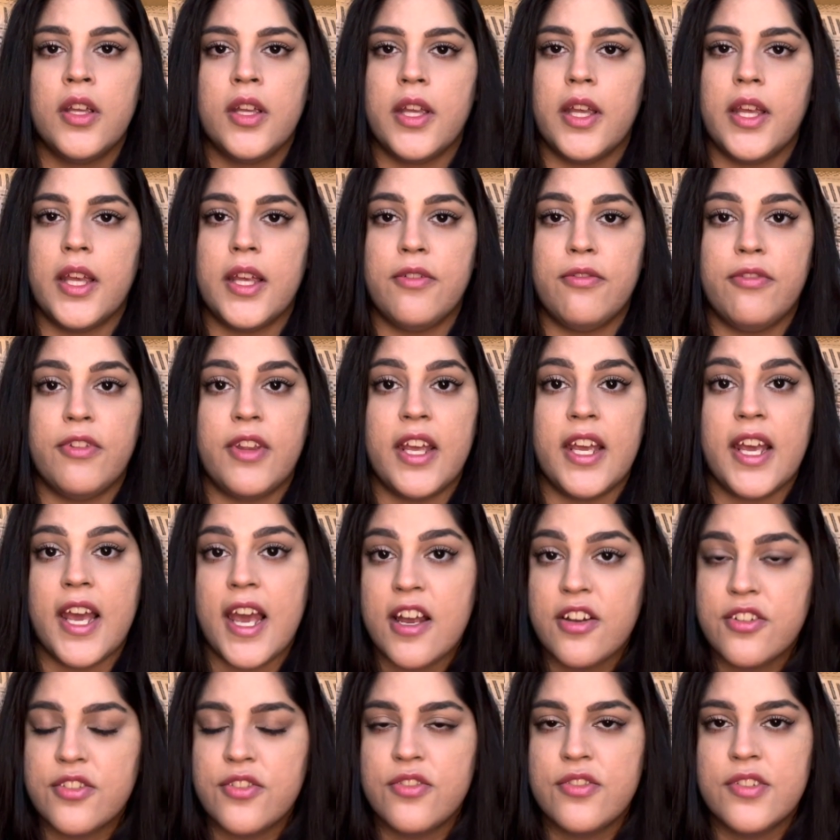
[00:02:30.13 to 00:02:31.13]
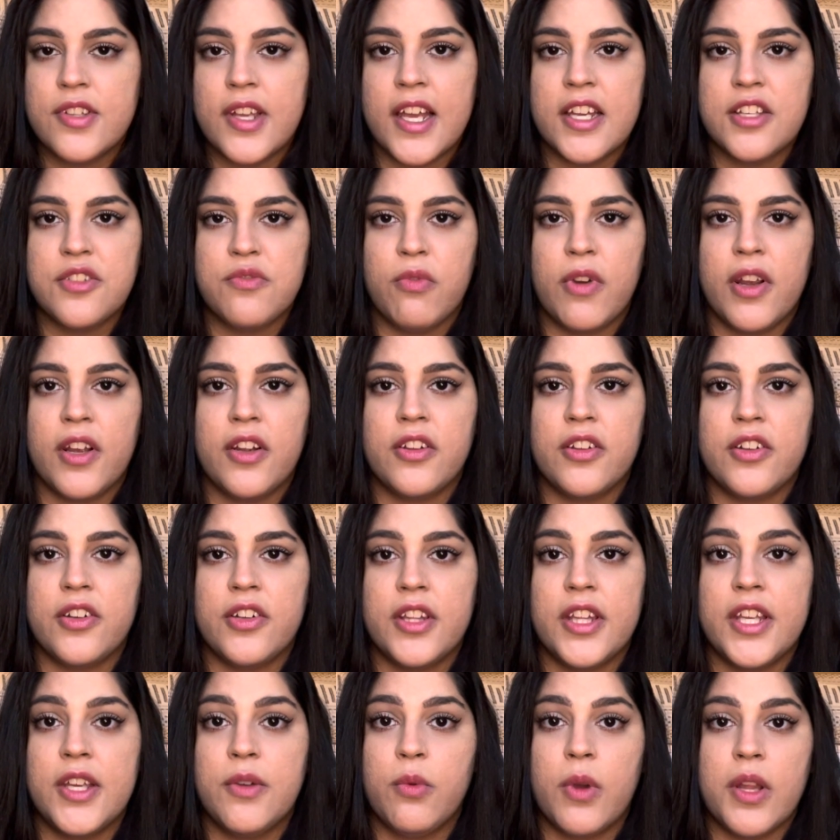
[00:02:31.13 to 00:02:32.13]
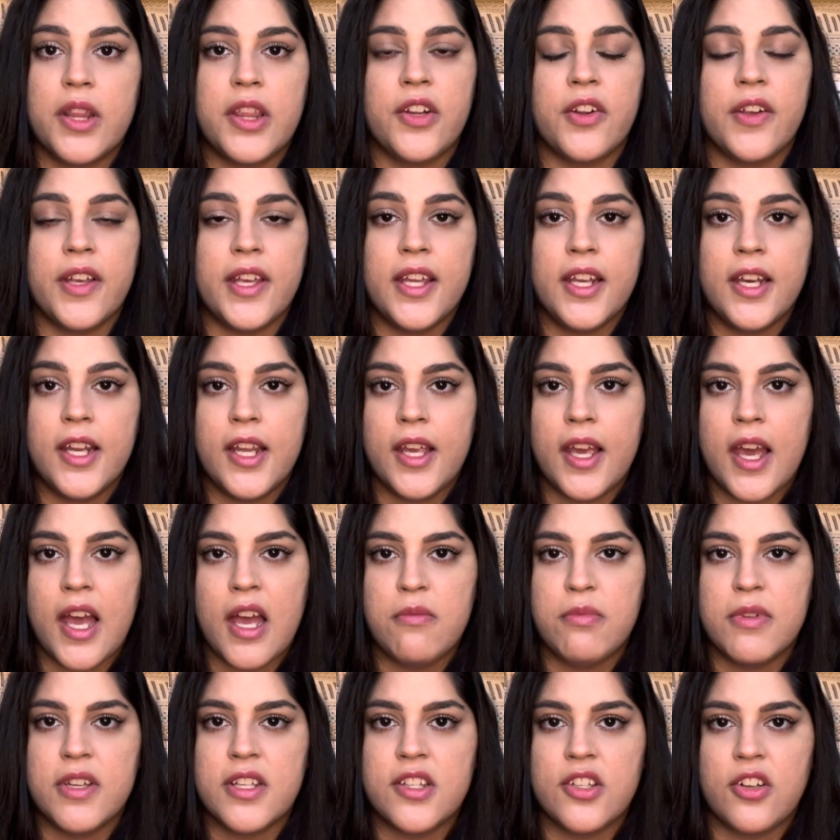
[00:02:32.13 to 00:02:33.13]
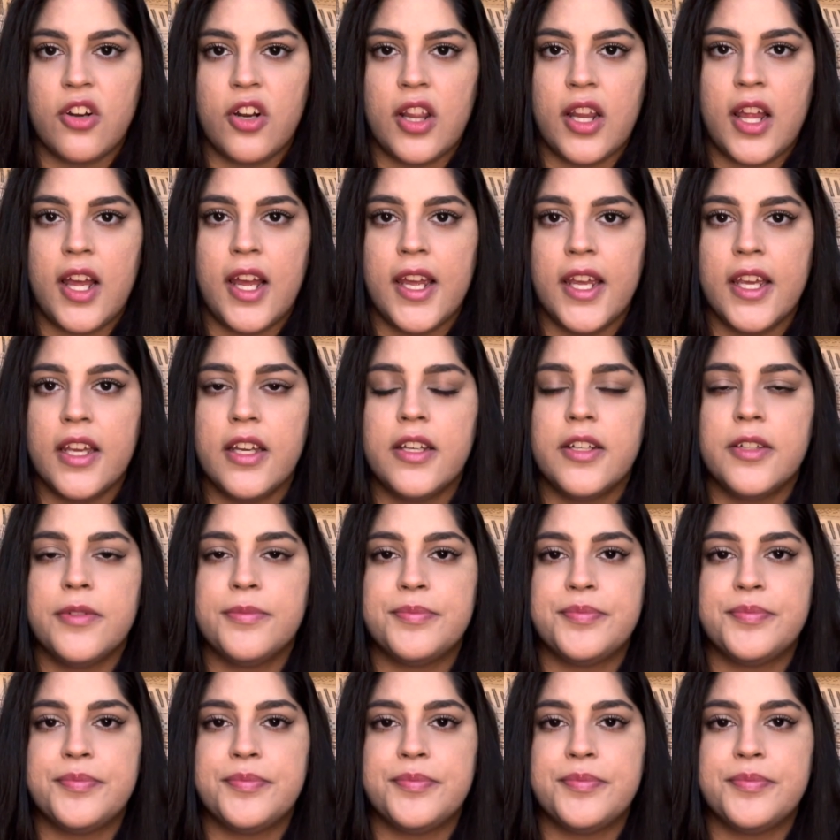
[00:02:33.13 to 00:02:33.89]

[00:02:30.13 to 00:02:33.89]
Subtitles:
if they exercise regularly, what their eating habits are like.